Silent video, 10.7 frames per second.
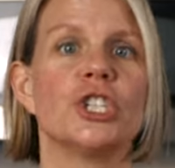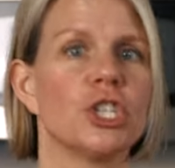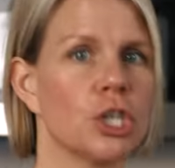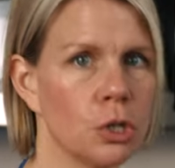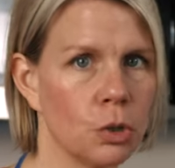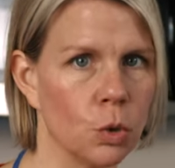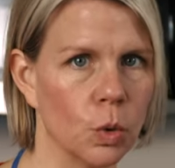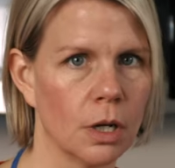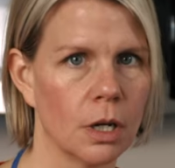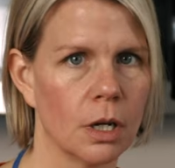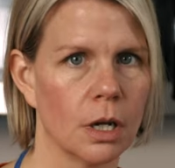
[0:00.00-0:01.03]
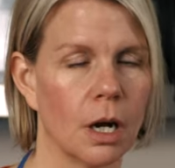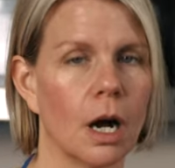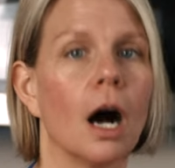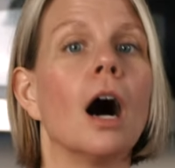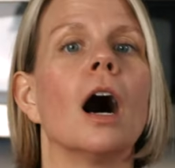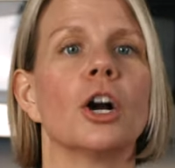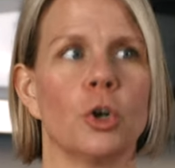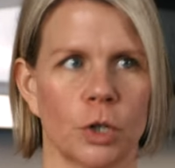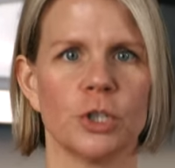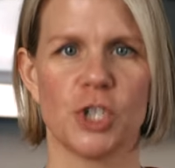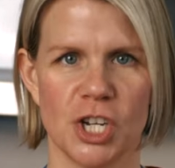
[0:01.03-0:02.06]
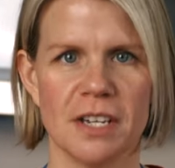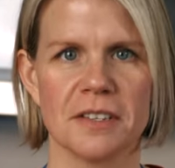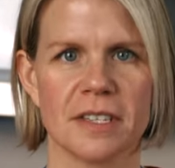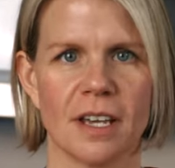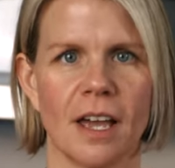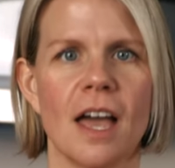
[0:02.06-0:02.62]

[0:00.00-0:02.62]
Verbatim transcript: Two, a grilled cheese.